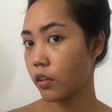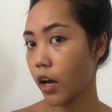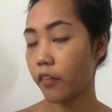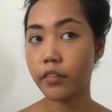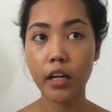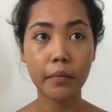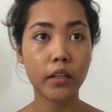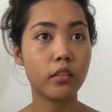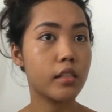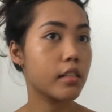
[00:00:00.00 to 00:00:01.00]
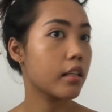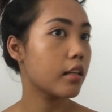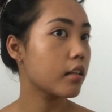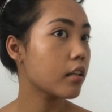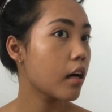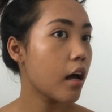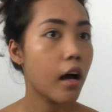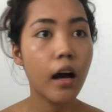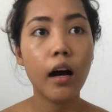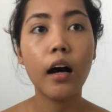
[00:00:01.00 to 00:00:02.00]
I've done my concealer.
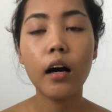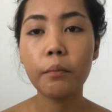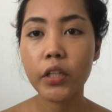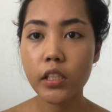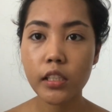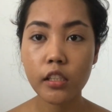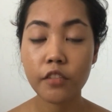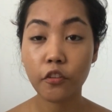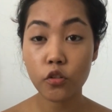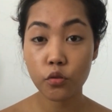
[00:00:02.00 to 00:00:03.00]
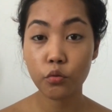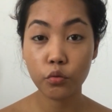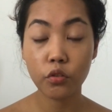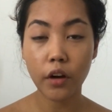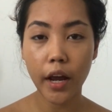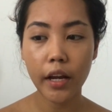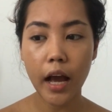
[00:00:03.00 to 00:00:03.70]
Because this is for school, right,